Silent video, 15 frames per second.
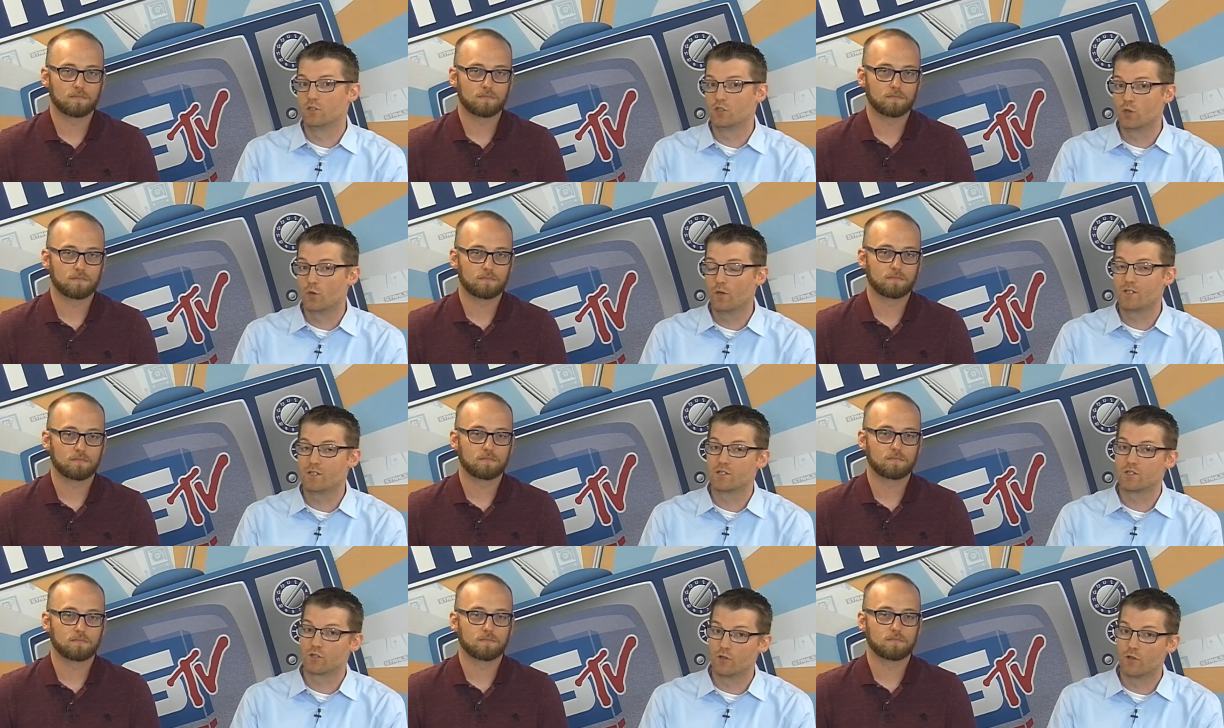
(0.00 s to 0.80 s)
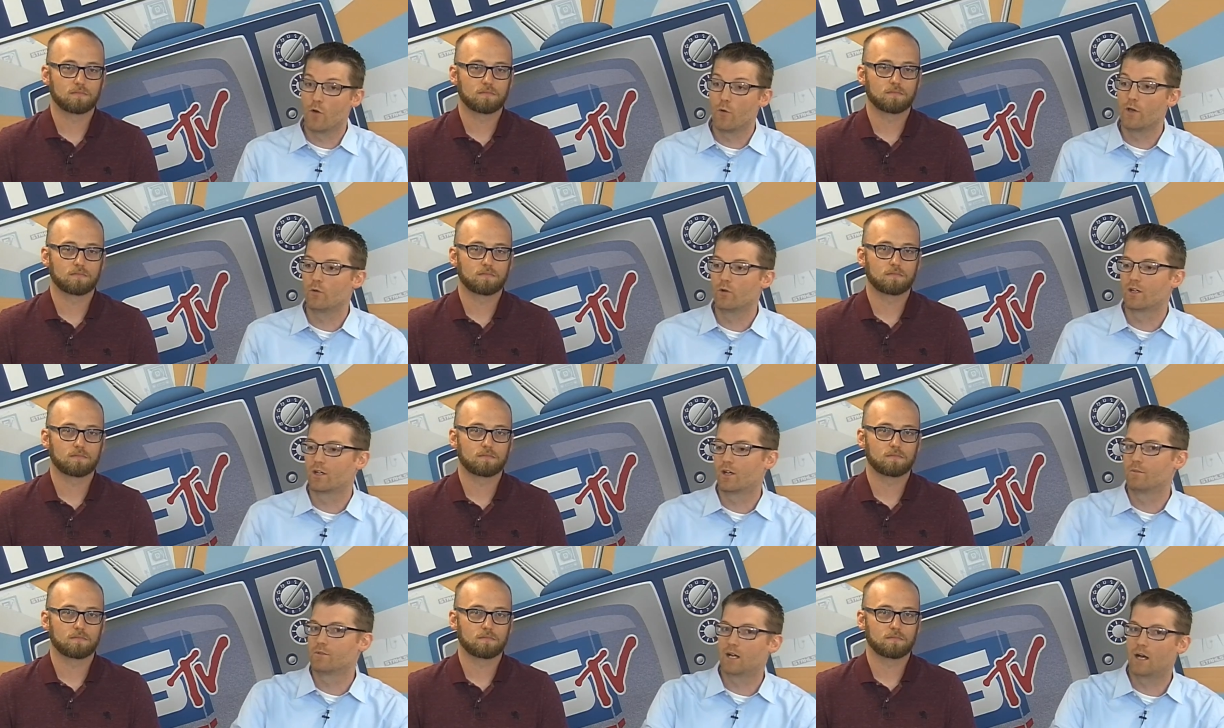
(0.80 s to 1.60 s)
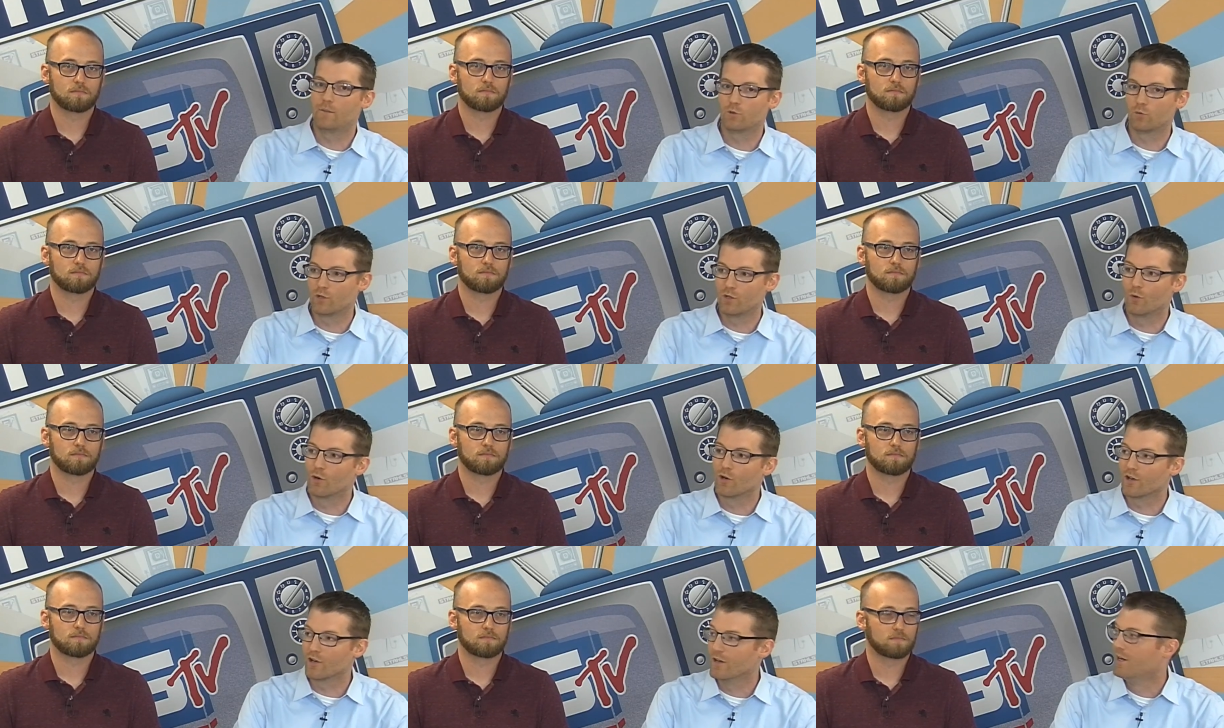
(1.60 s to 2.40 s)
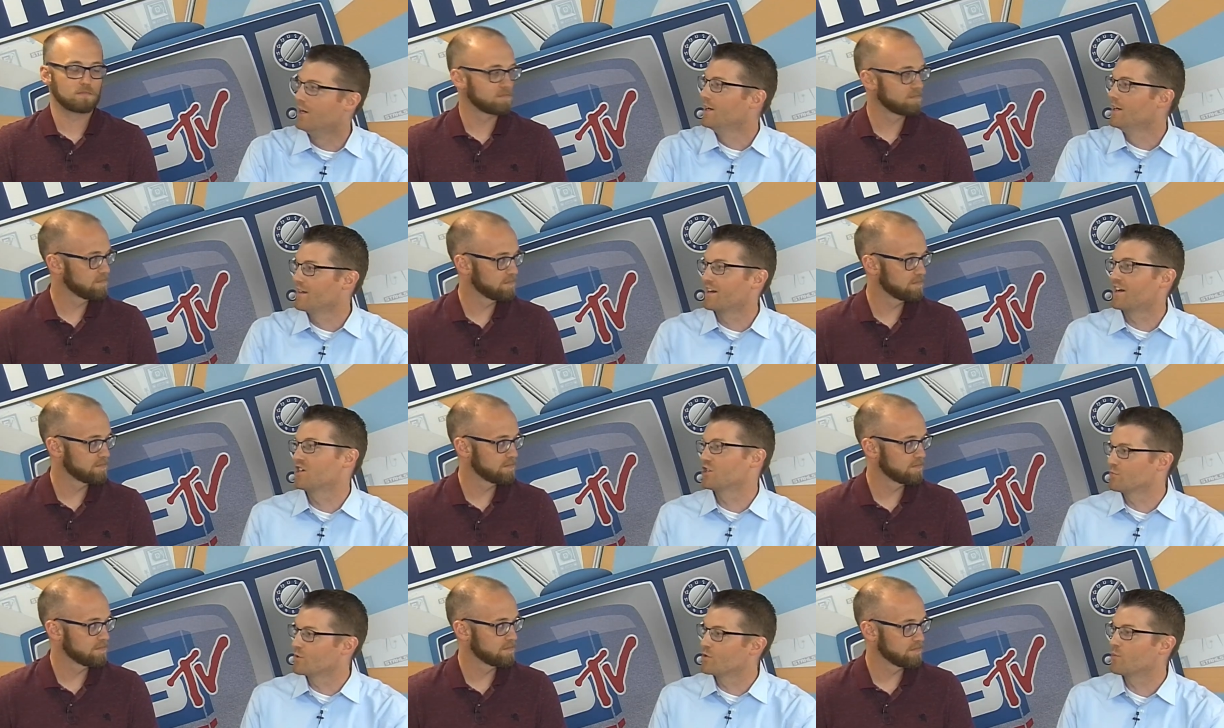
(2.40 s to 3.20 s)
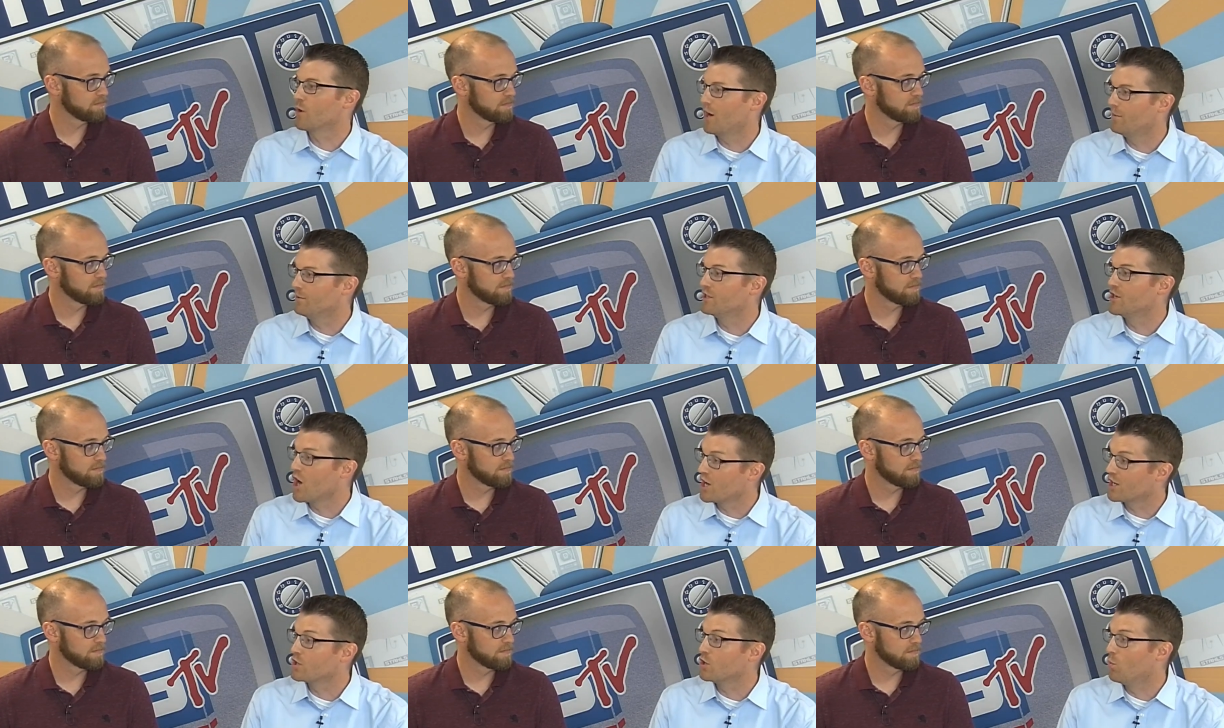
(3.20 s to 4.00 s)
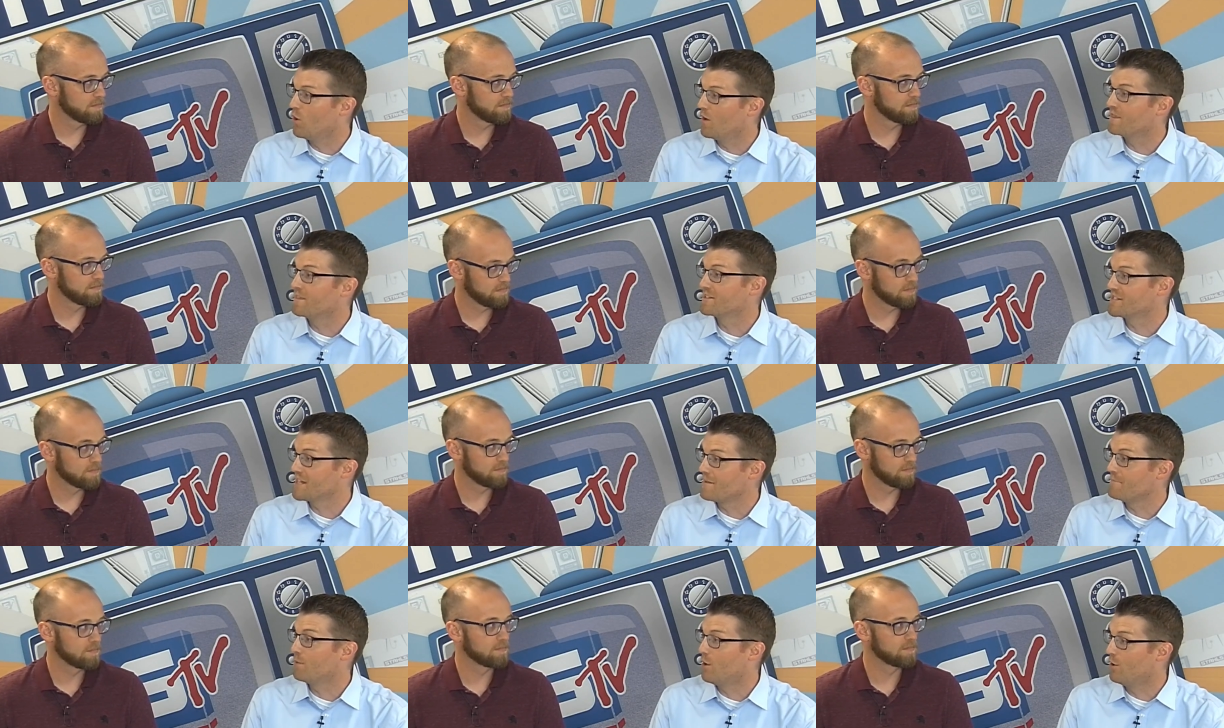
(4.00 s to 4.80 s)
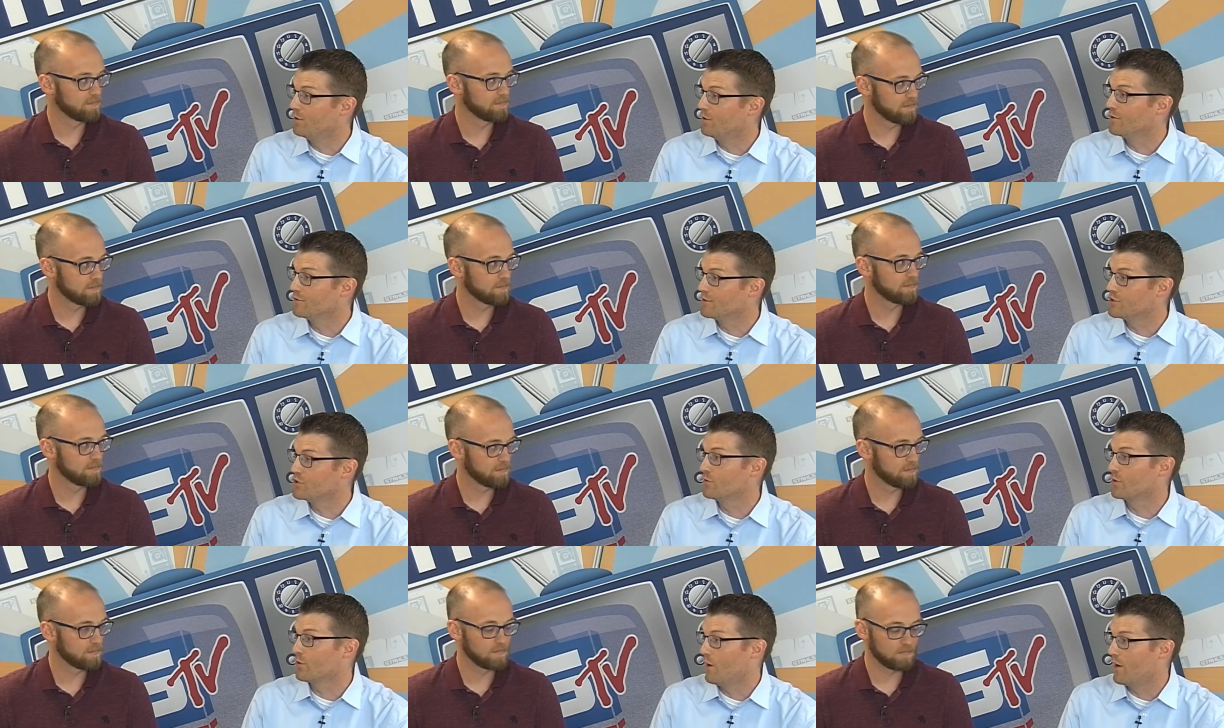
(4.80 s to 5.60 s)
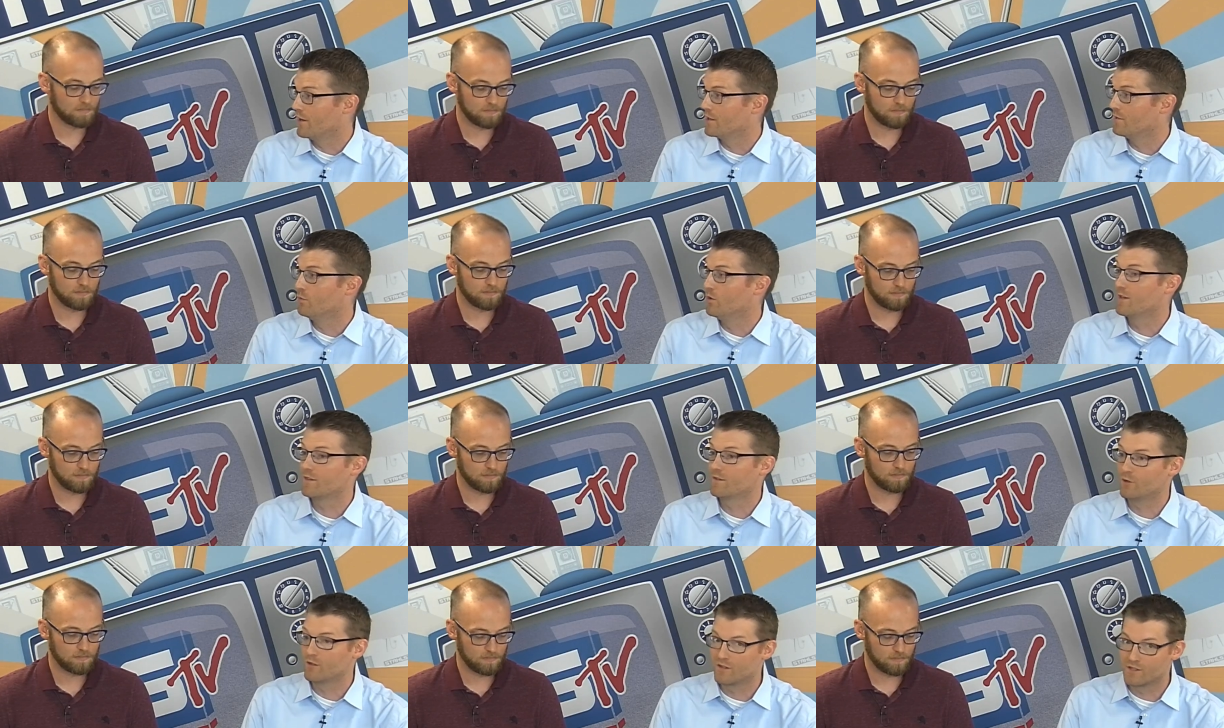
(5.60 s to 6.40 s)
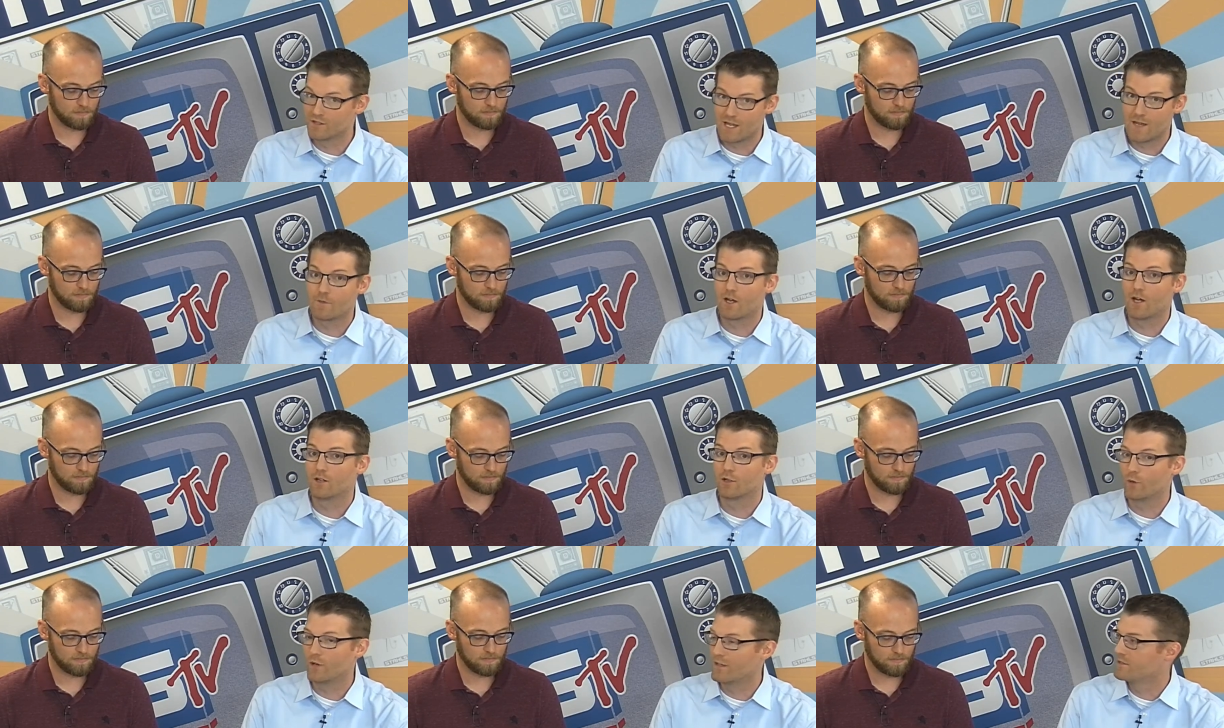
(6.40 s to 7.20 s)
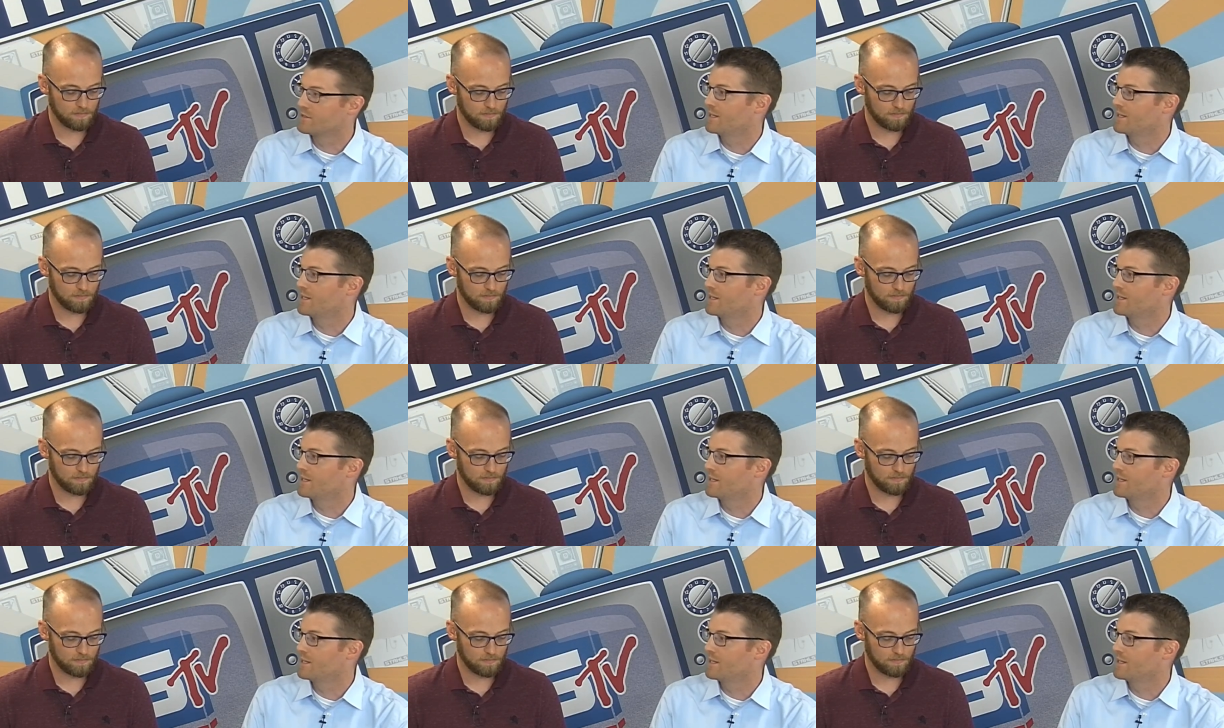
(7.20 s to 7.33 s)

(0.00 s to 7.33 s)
Speaker 1: and choices. So knowing when it comes time to reorder, that customer's probably not going to want the same polo that you acquired them with the same colorway, the